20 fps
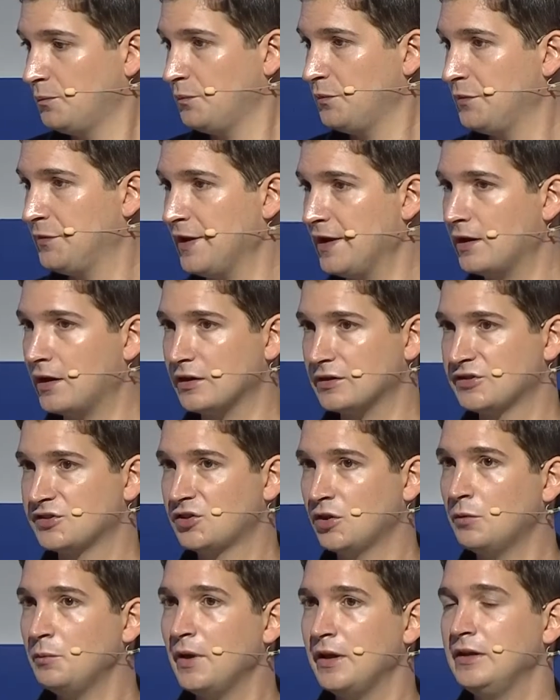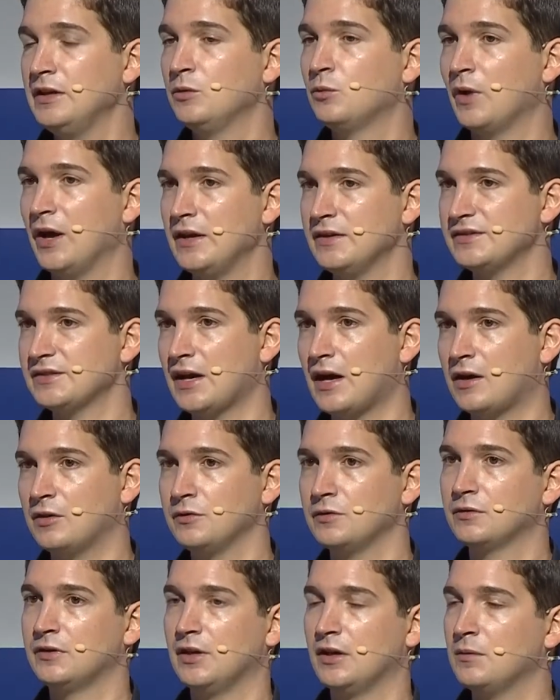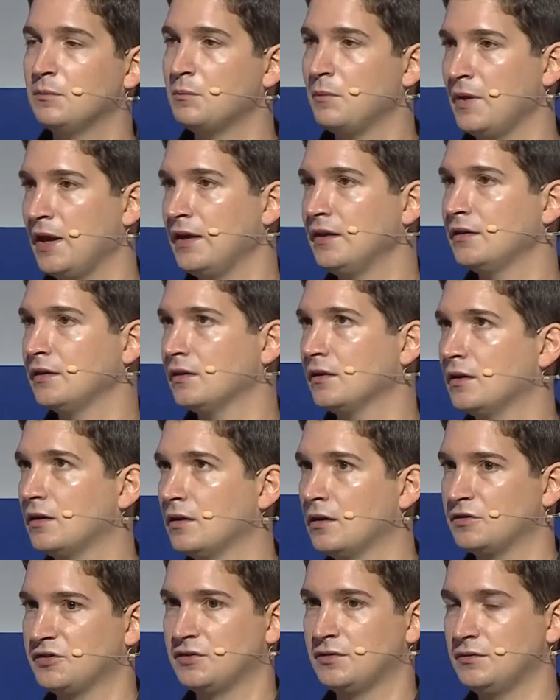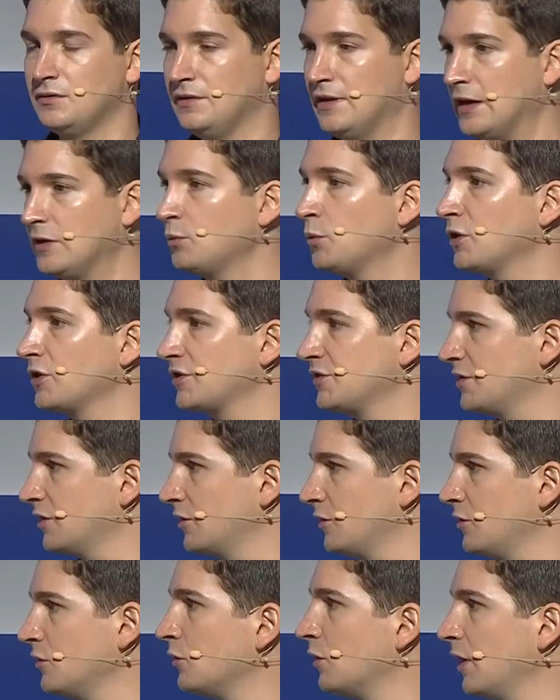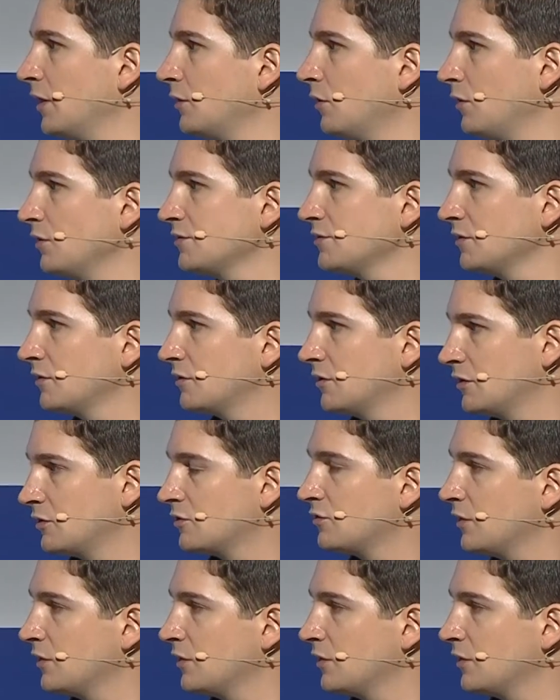there are so many ways how you can make a network secure and also the